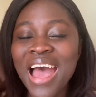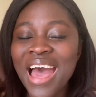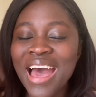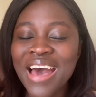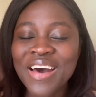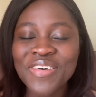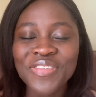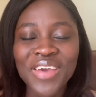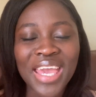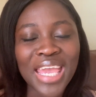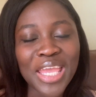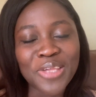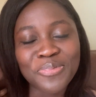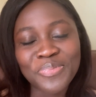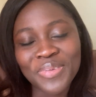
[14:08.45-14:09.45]
Have
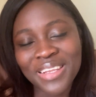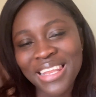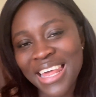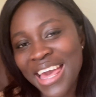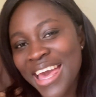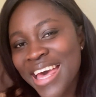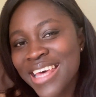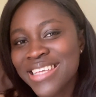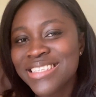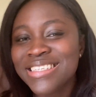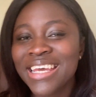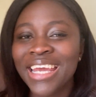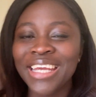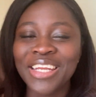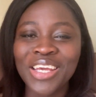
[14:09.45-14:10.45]
a blessed
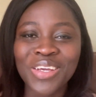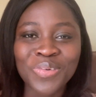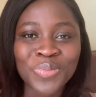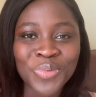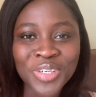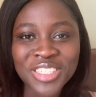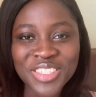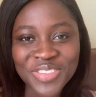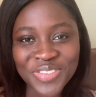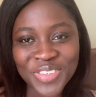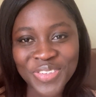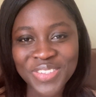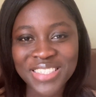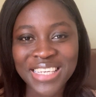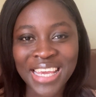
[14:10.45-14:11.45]
and a
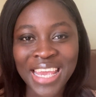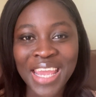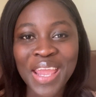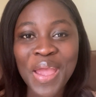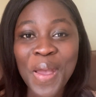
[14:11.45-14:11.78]
wonderful day.